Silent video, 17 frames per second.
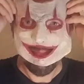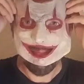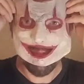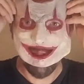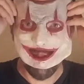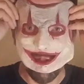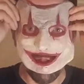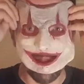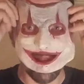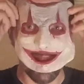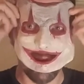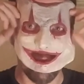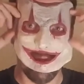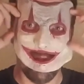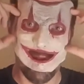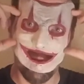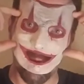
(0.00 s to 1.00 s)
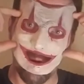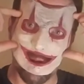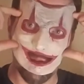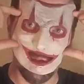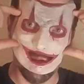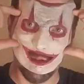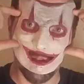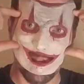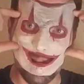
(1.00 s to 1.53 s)
just like with the other one,
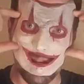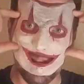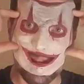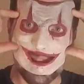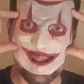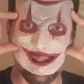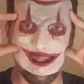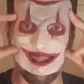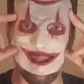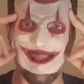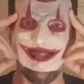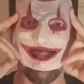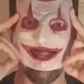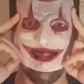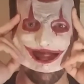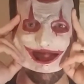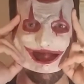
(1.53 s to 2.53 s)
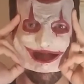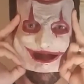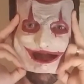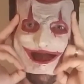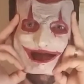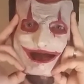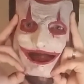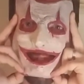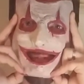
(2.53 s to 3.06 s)
as you'll see, it doesn't seem to
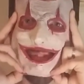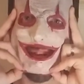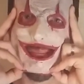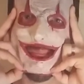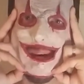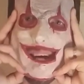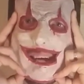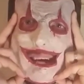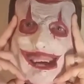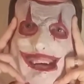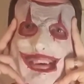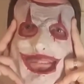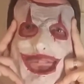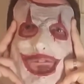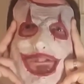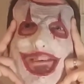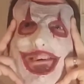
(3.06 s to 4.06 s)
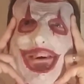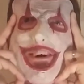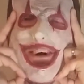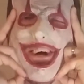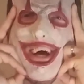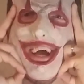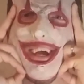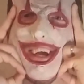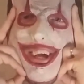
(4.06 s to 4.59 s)
really want to fit my head.
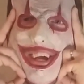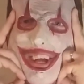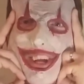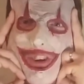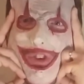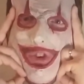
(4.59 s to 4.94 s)
I could get it to